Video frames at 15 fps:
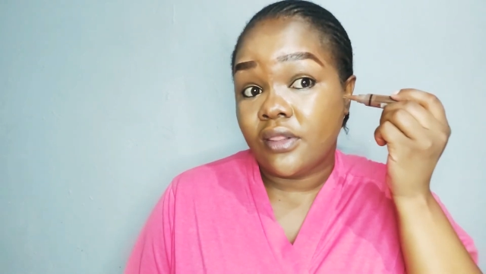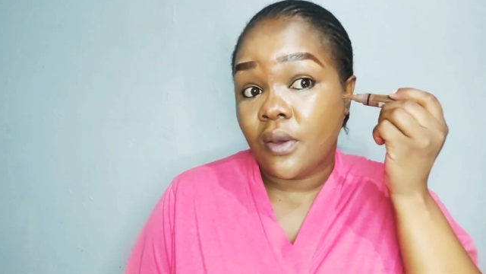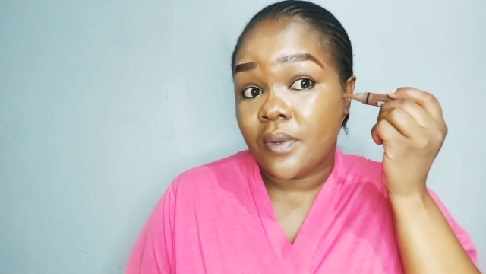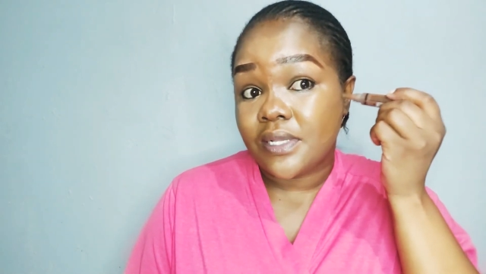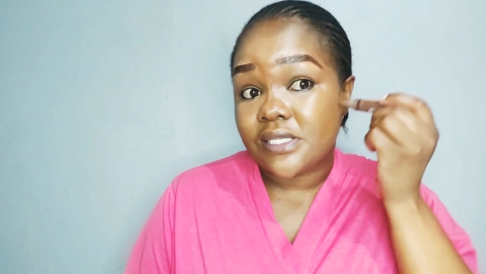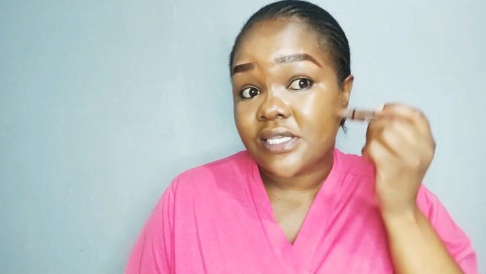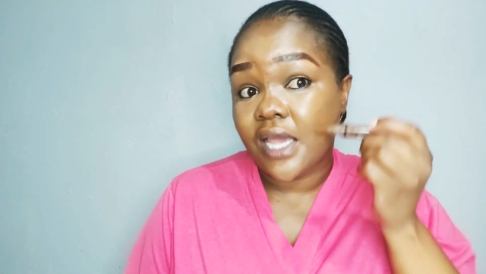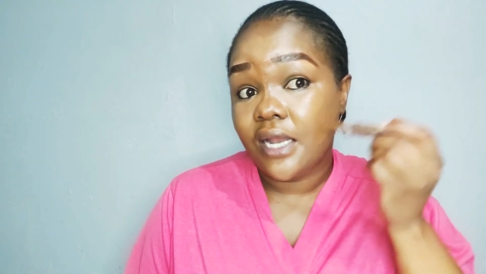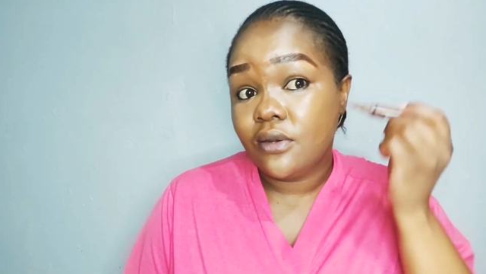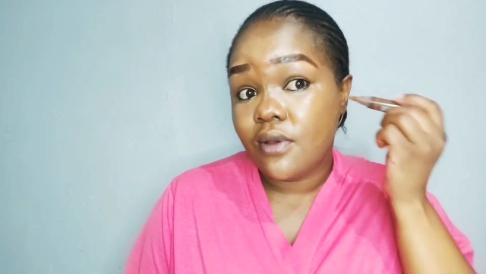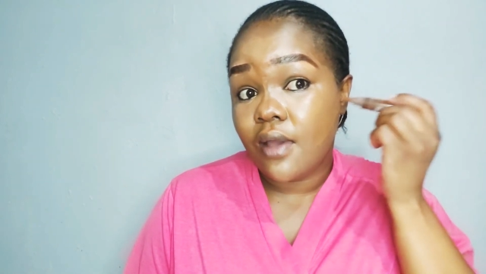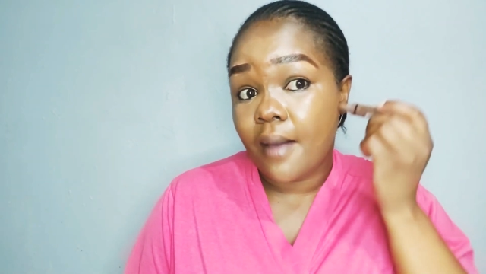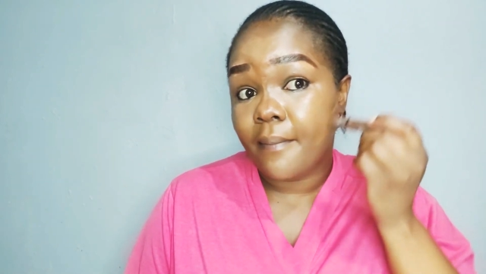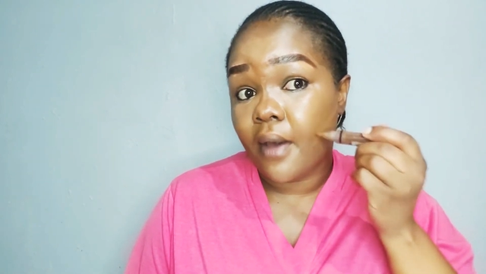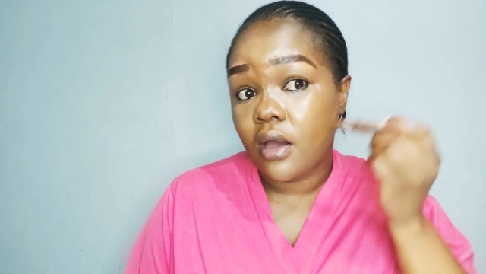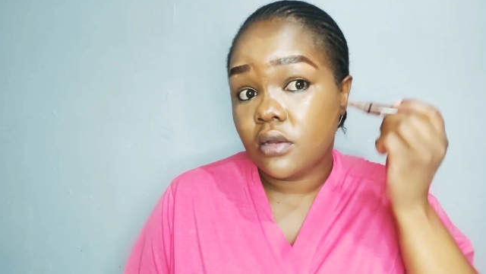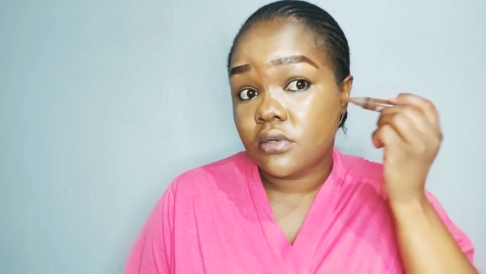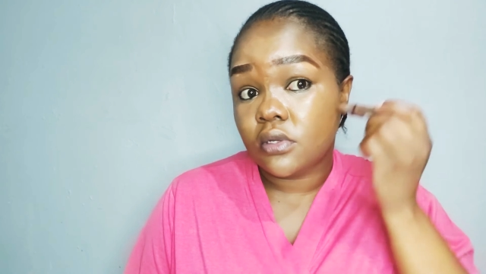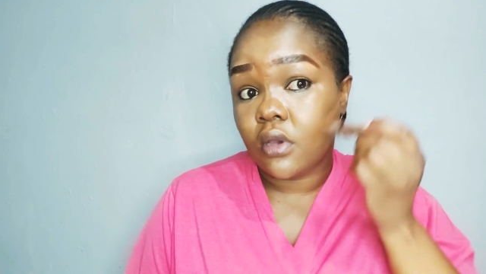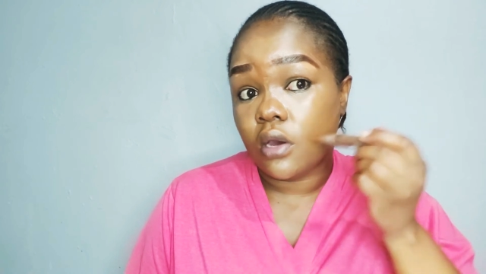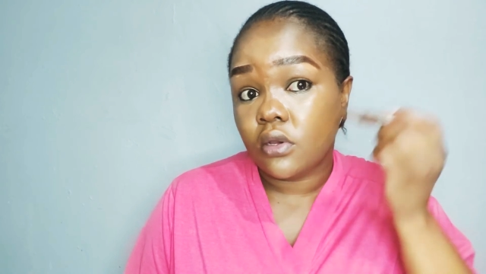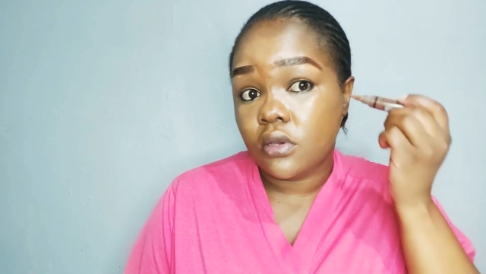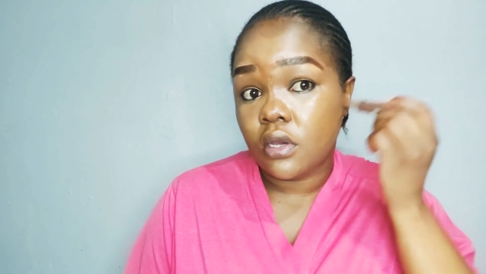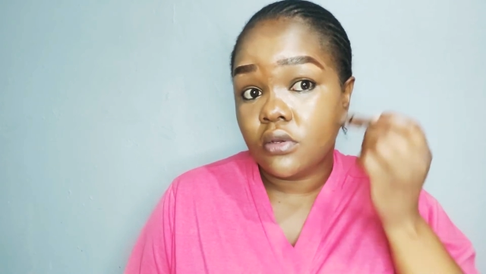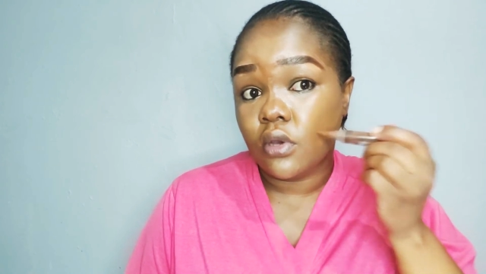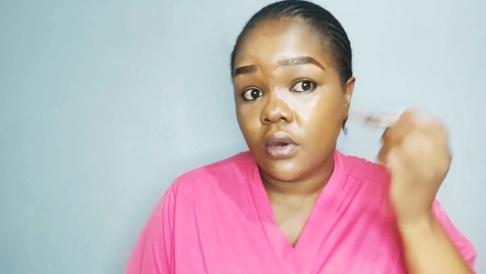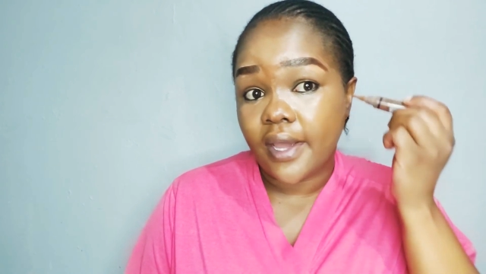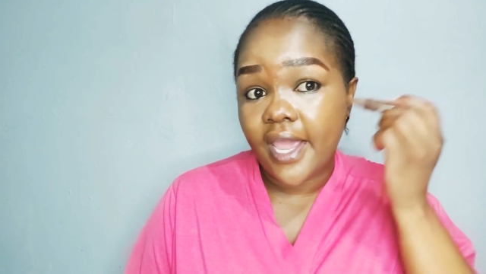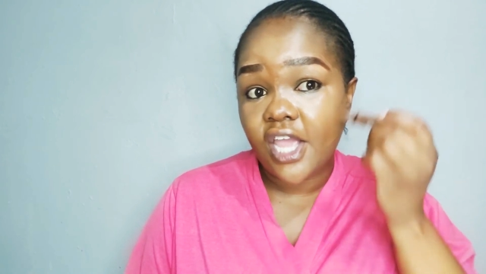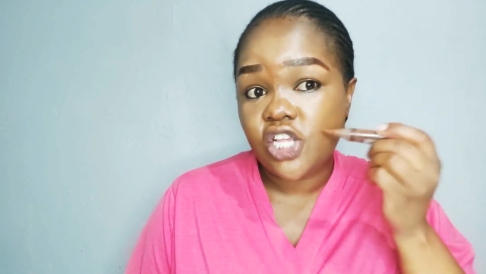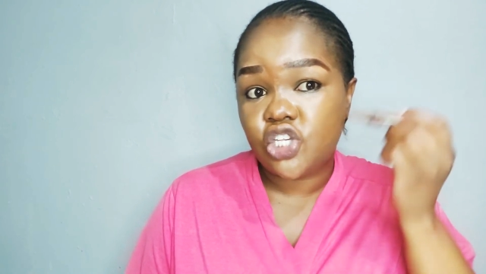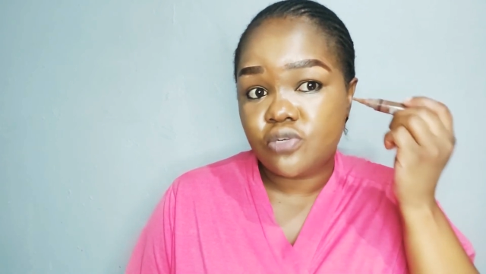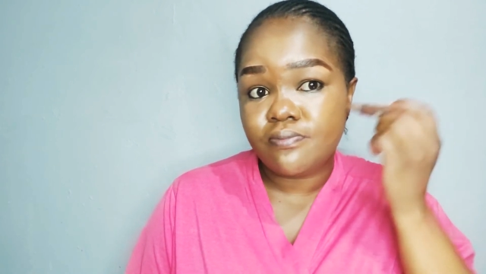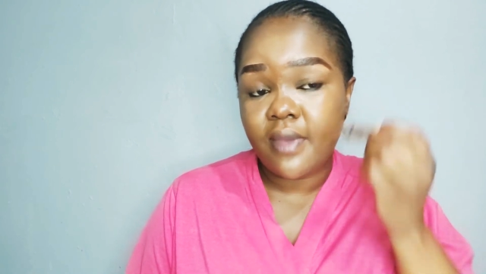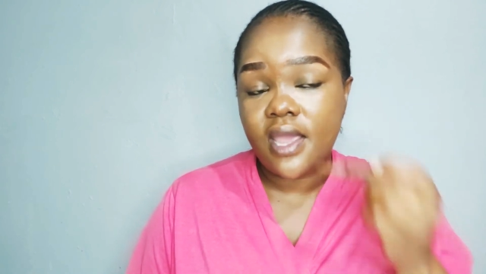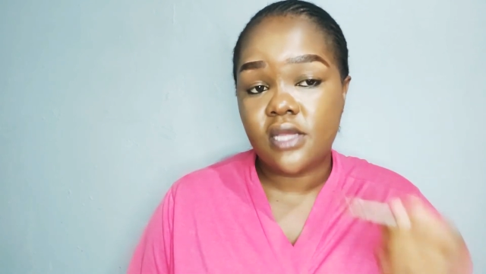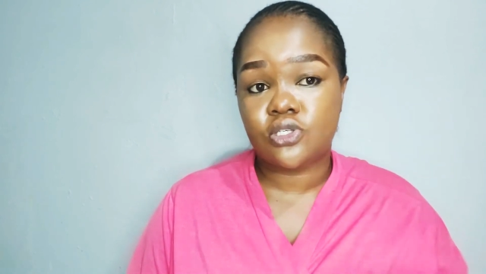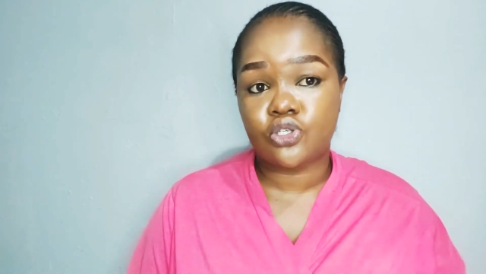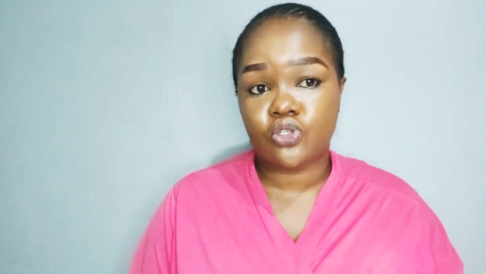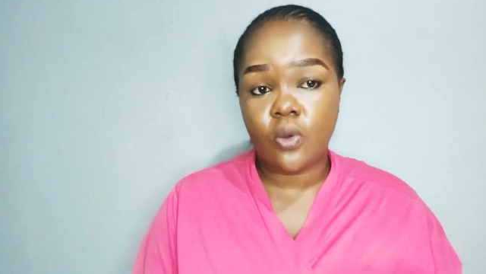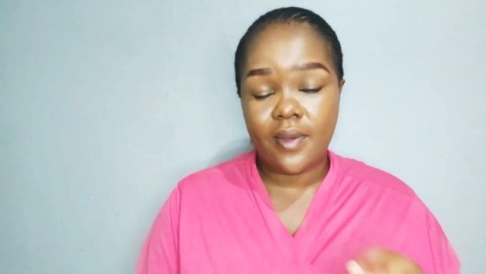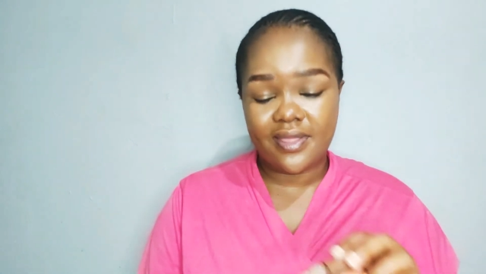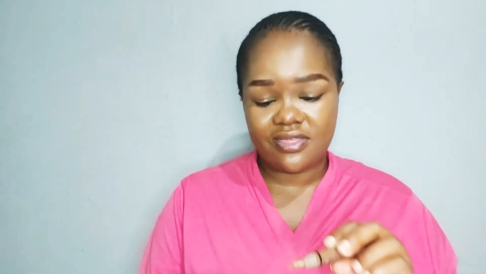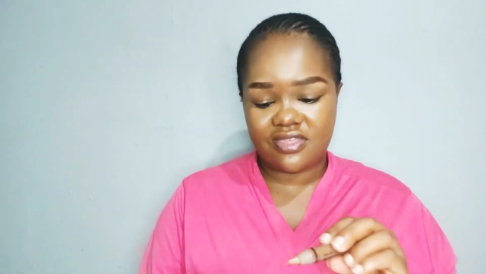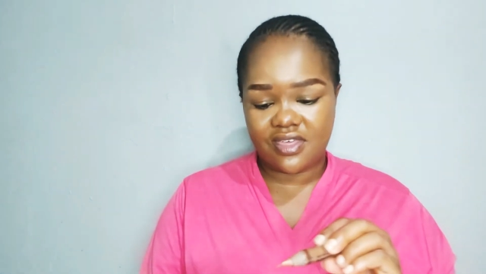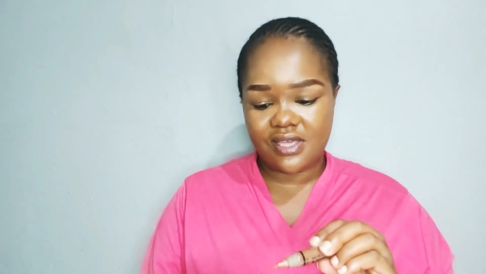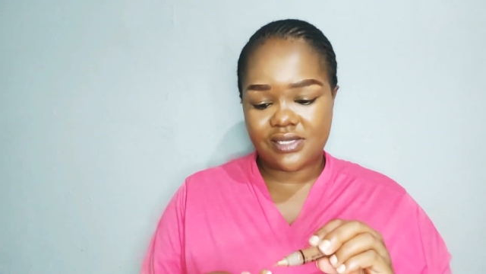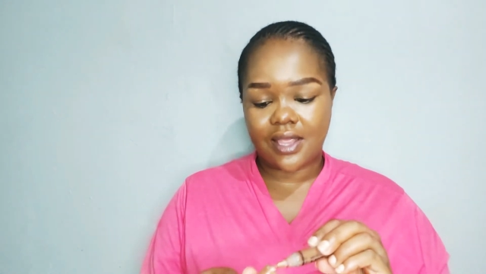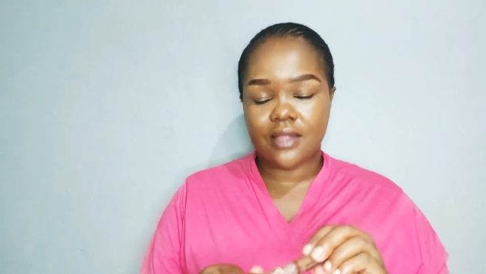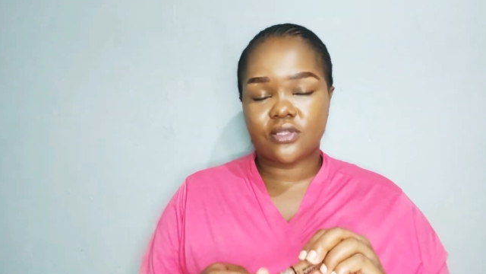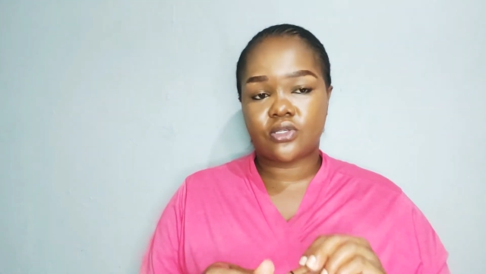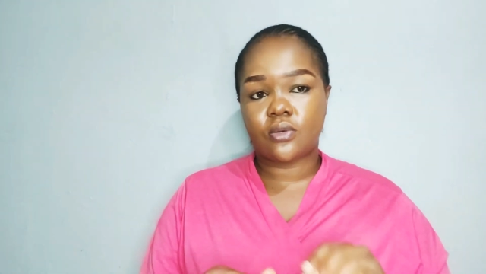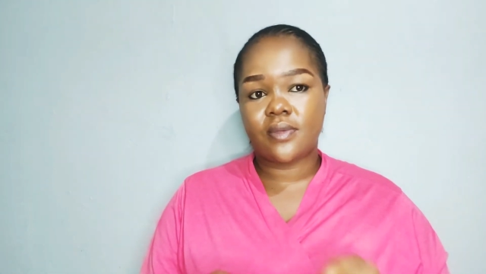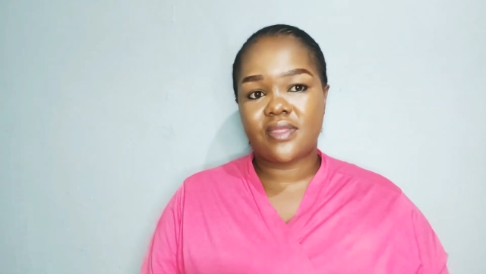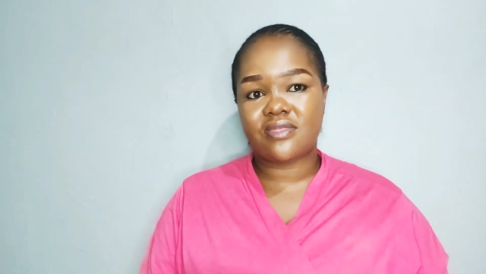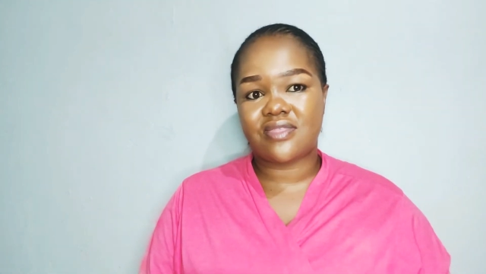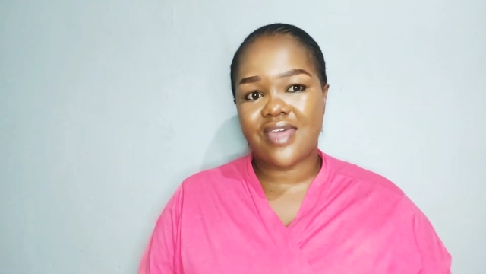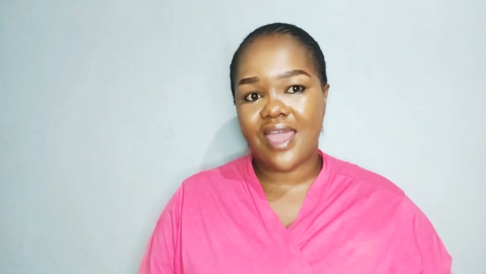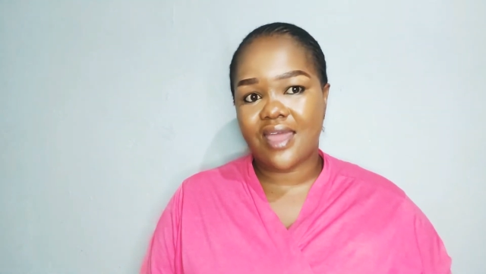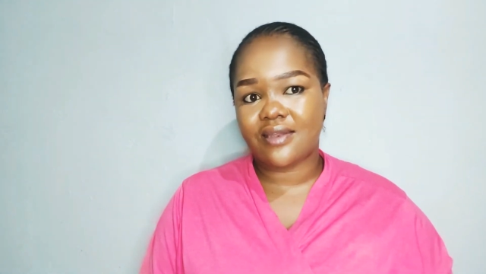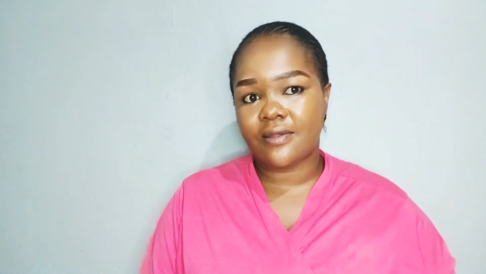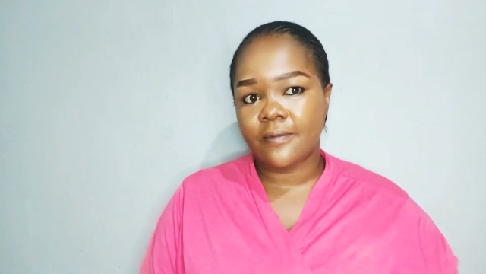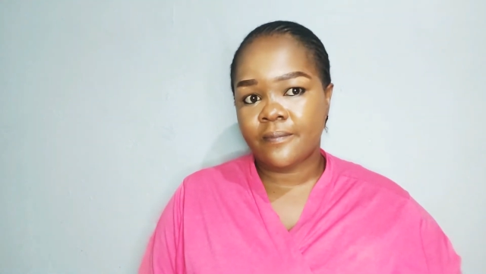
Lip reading: they will tell you about your age mates doing this and doing that.